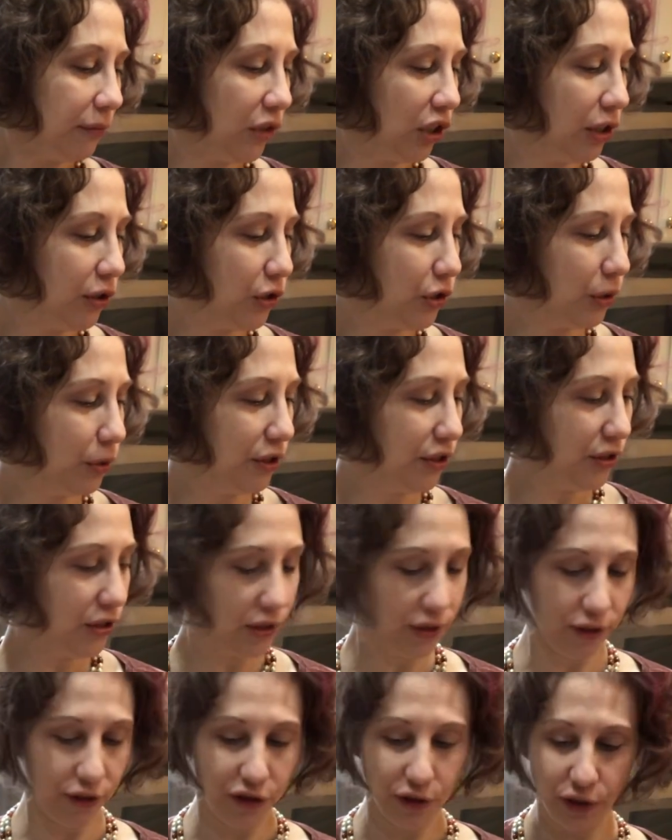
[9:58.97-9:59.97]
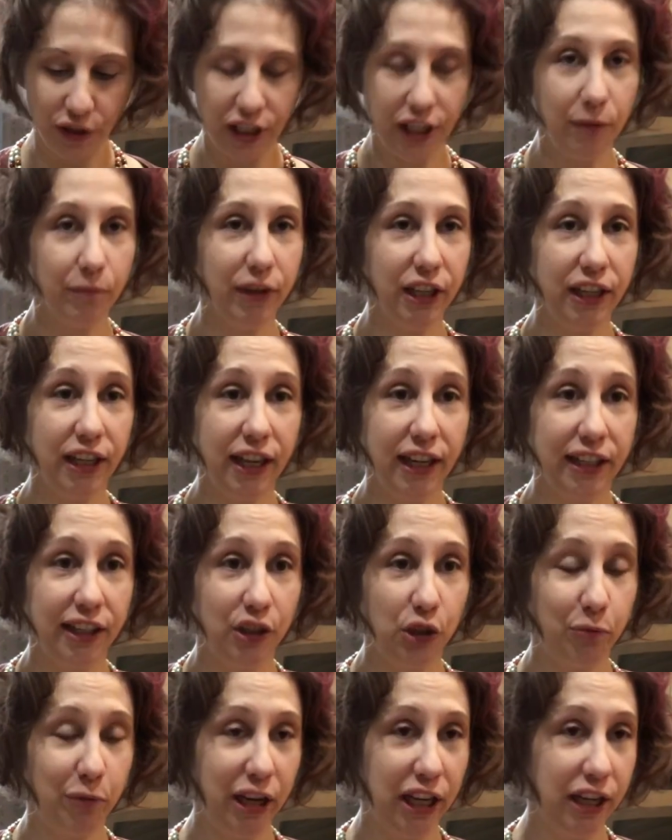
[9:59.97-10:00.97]
So this is a 13 by 9 inch
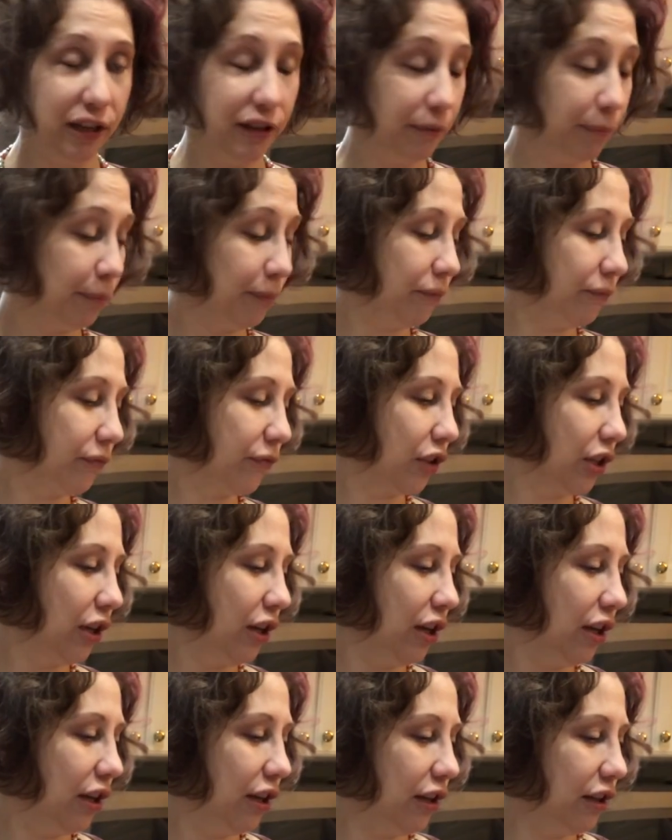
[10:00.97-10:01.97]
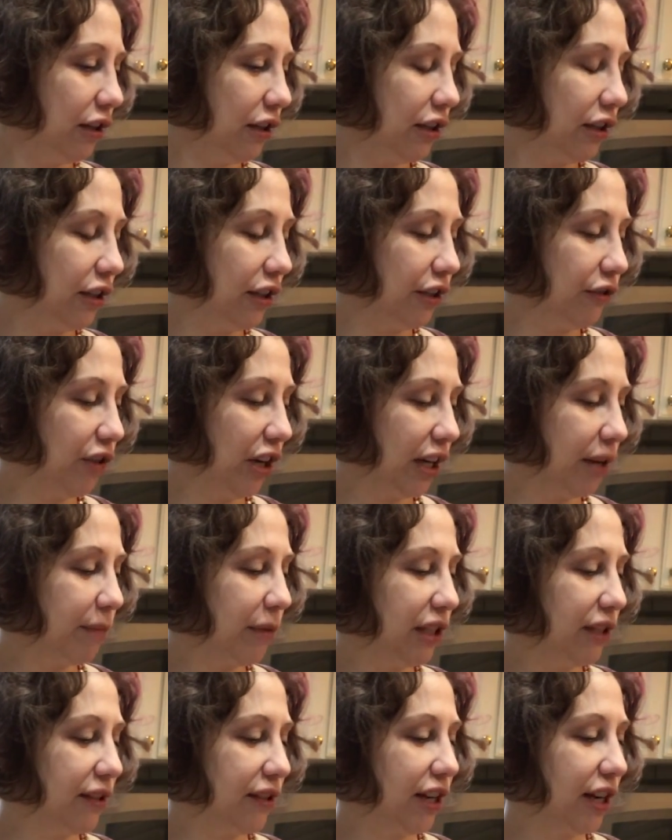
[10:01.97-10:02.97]
pan. The
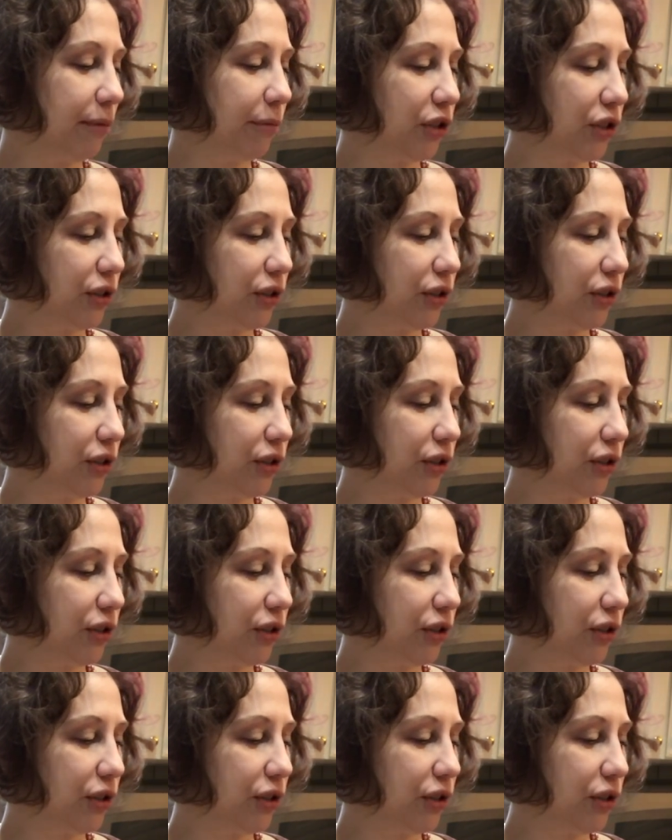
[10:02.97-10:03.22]
recommended time is